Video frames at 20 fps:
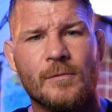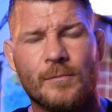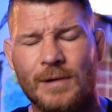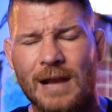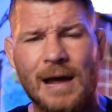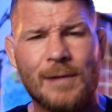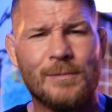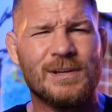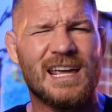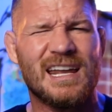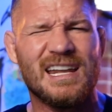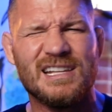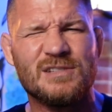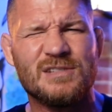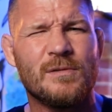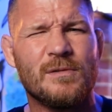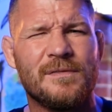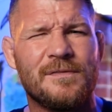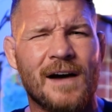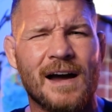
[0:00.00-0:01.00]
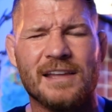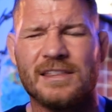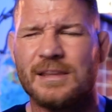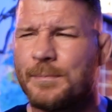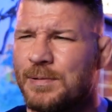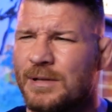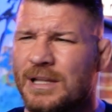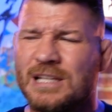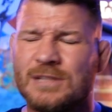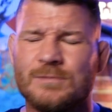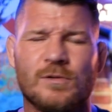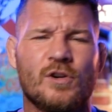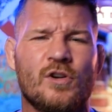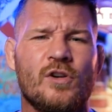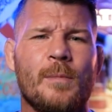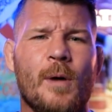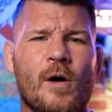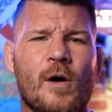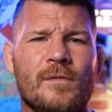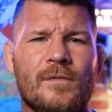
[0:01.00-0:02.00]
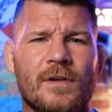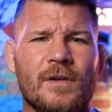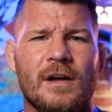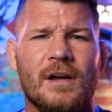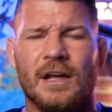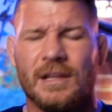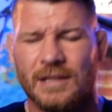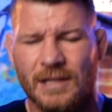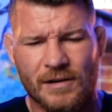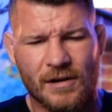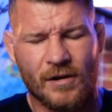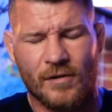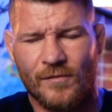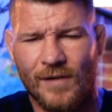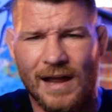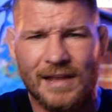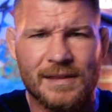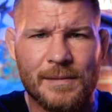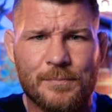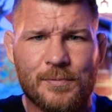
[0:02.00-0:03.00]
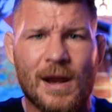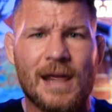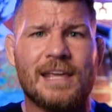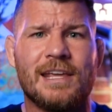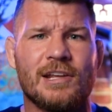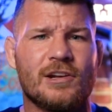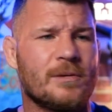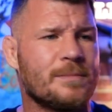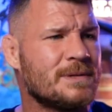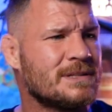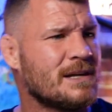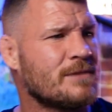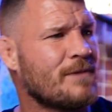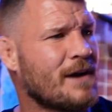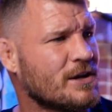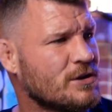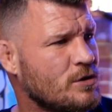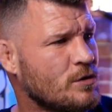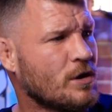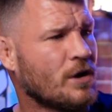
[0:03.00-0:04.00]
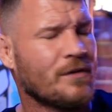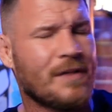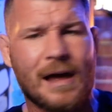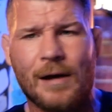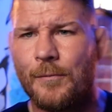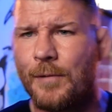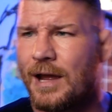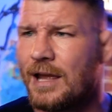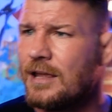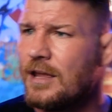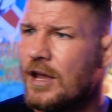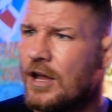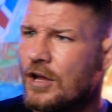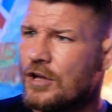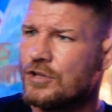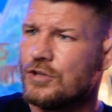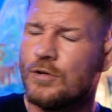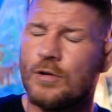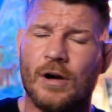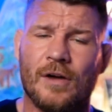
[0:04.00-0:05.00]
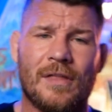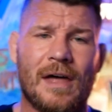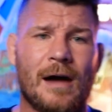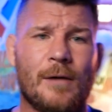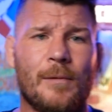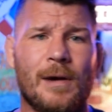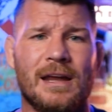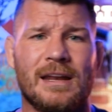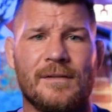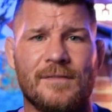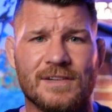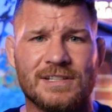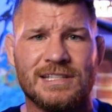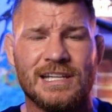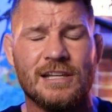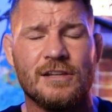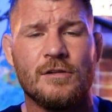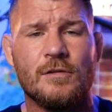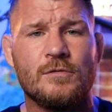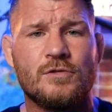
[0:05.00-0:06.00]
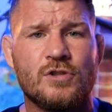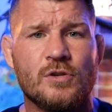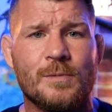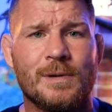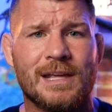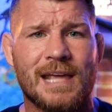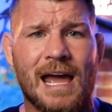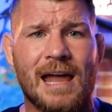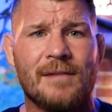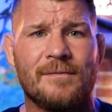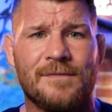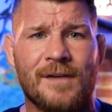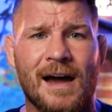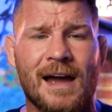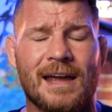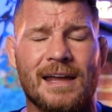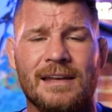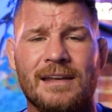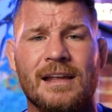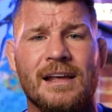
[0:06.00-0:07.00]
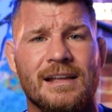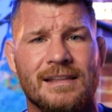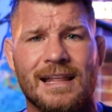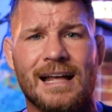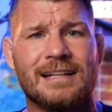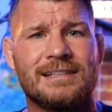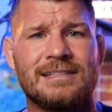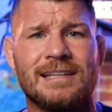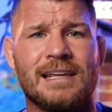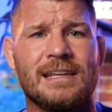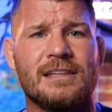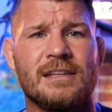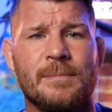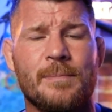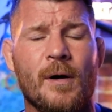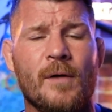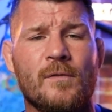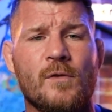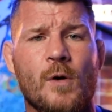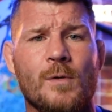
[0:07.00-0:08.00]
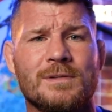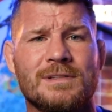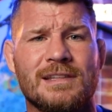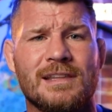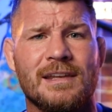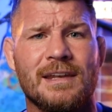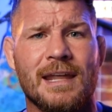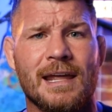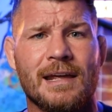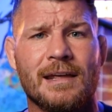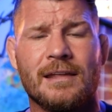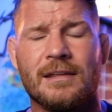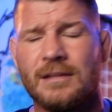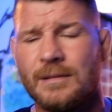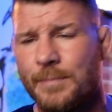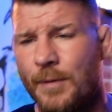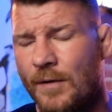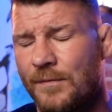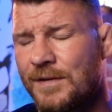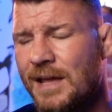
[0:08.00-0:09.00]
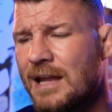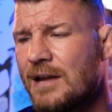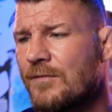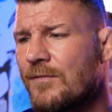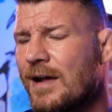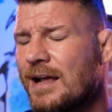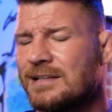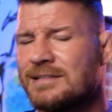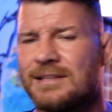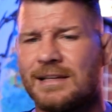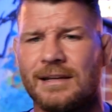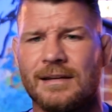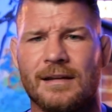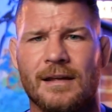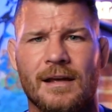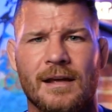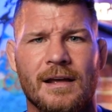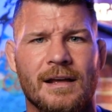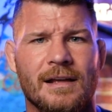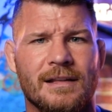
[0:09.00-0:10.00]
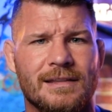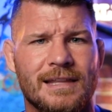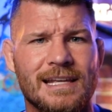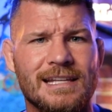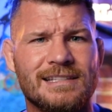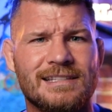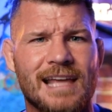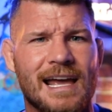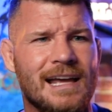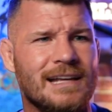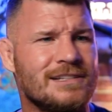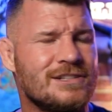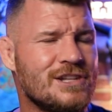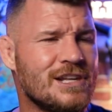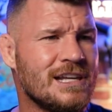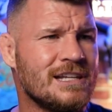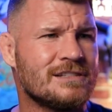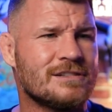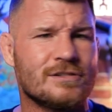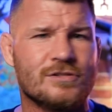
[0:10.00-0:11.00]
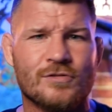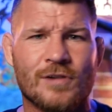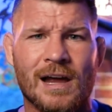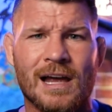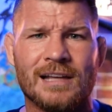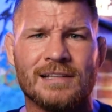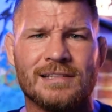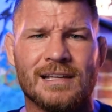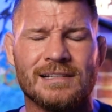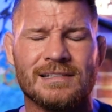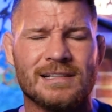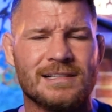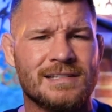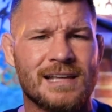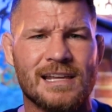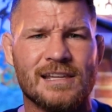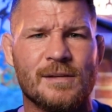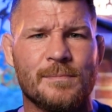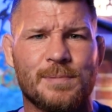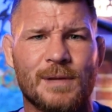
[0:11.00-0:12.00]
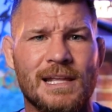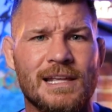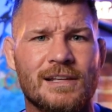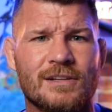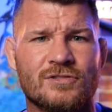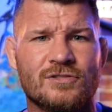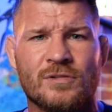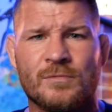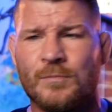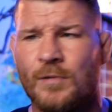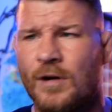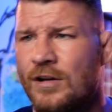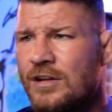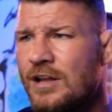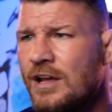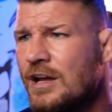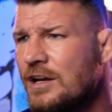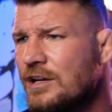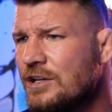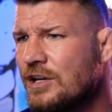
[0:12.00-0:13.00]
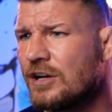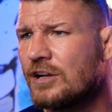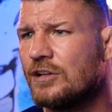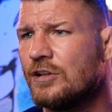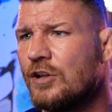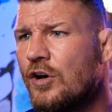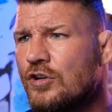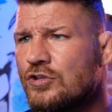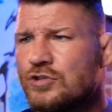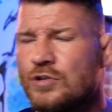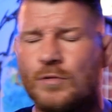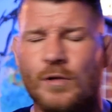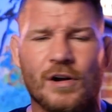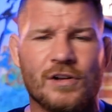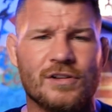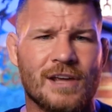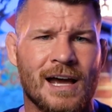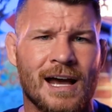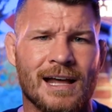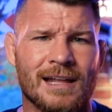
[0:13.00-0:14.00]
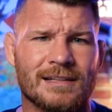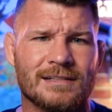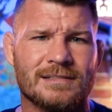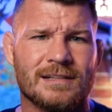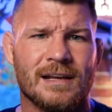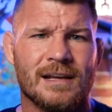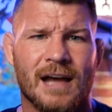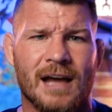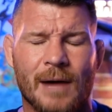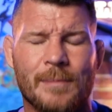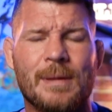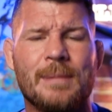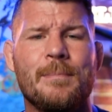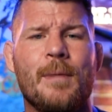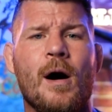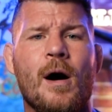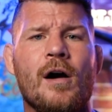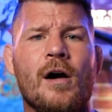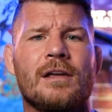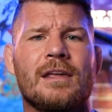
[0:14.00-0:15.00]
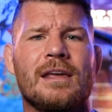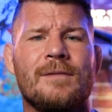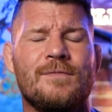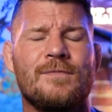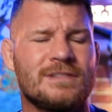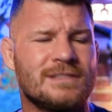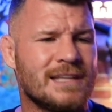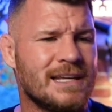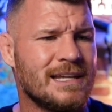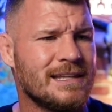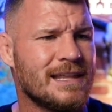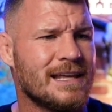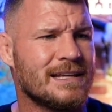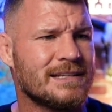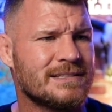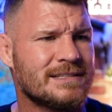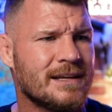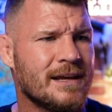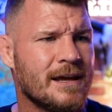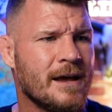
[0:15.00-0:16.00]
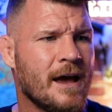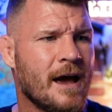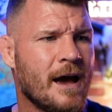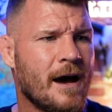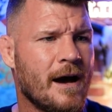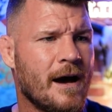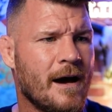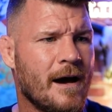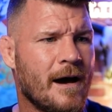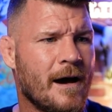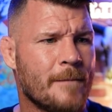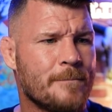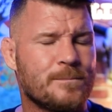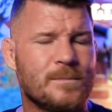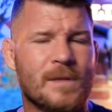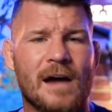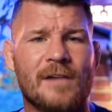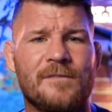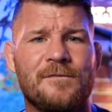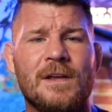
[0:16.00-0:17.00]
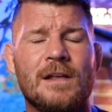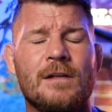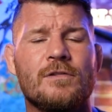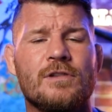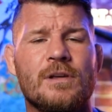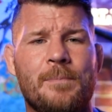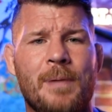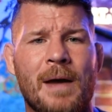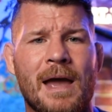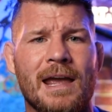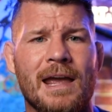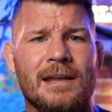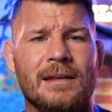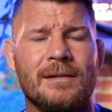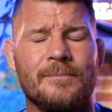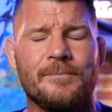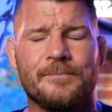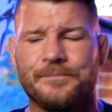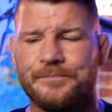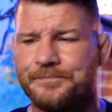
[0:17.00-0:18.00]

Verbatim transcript: When I would get into a fight, the police would come over. They'd go, right, they'd break it up. They'd say, right, you go that way, you go that way. And if I see you two again fighting, that's it. You're both going to the nick. You're both getting arrested. These days, Jesus Christ, as I say, you blink at someone, you got a lawsuit on your hands. I mean, Mark, if you see this, um, I feel your pain.